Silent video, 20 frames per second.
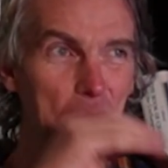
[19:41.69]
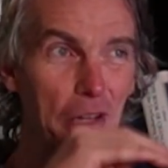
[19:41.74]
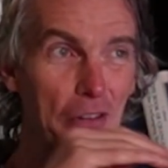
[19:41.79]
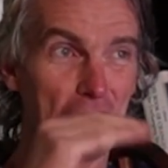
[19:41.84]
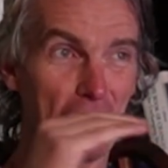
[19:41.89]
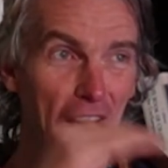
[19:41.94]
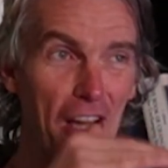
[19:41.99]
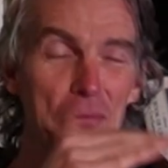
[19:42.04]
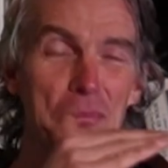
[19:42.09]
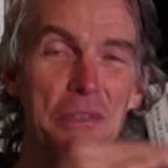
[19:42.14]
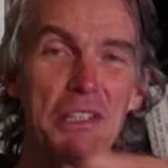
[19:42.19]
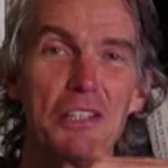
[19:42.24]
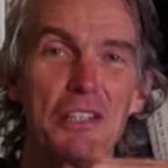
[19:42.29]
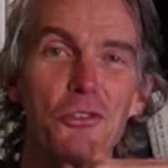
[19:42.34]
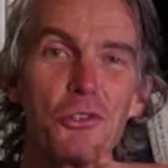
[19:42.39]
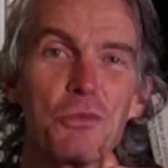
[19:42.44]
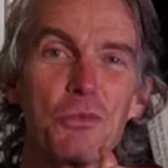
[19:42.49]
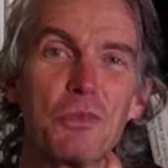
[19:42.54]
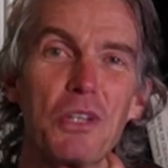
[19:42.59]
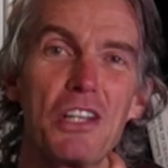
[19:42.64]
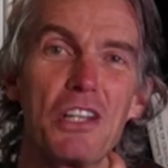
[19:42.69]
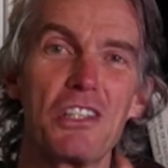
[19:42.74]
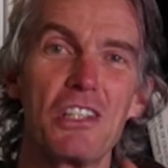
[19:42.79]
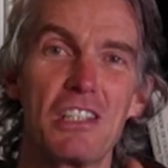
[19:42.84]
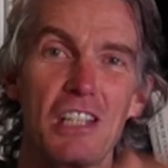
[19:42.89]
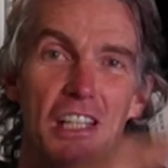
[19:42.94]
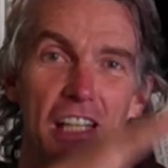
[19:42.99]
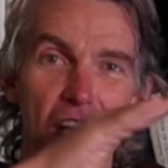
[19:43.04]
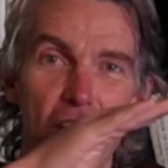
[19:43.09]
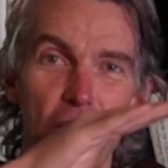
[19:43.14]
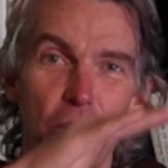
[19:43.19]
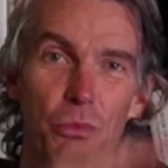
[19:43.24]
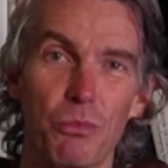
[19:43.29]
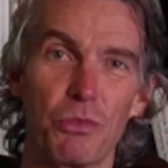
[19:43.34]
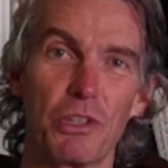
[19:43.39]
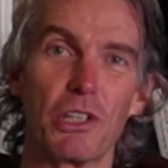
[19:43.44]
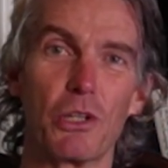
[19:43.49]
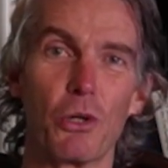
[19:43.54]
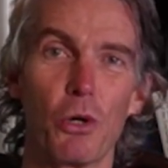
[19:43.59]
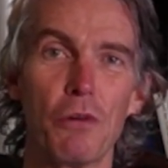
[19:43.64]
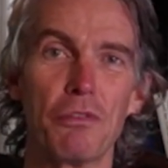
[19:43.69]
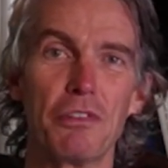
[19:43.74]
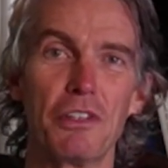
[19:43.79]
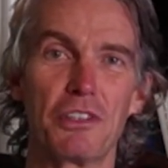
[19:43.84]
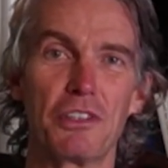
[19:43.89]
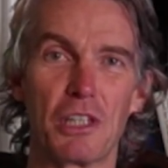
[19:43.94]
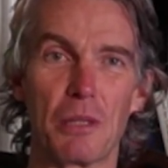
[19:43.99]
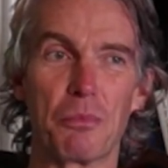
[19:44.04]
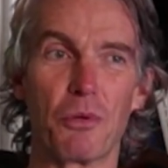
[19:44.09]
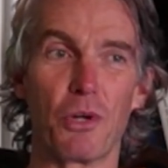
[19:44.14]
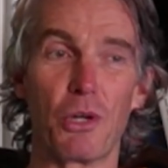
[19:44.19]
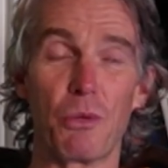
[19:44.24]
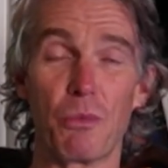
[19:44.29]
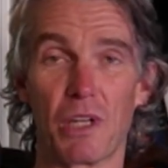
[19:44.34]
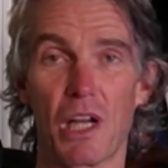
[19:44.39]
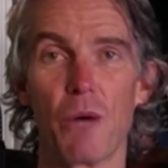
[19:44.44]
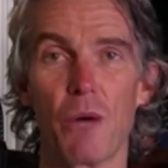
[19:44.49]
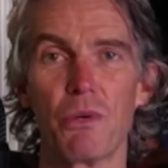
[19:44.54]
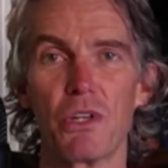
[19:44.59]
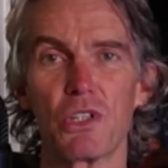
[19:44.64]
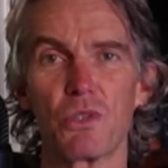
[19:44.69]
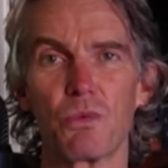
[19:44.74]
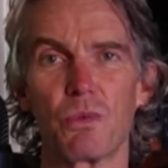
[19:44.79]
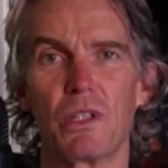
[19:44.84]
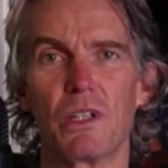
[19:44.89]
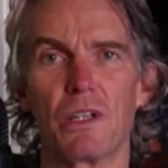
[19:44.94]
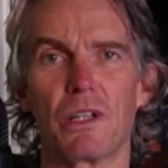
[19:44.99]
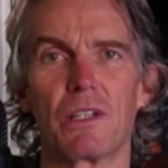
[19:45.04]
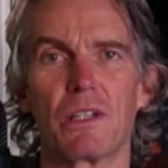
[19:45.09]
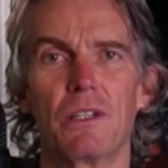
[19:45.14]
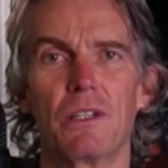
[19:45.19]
but if you have been in those places and then you can really off it to the point where I was, where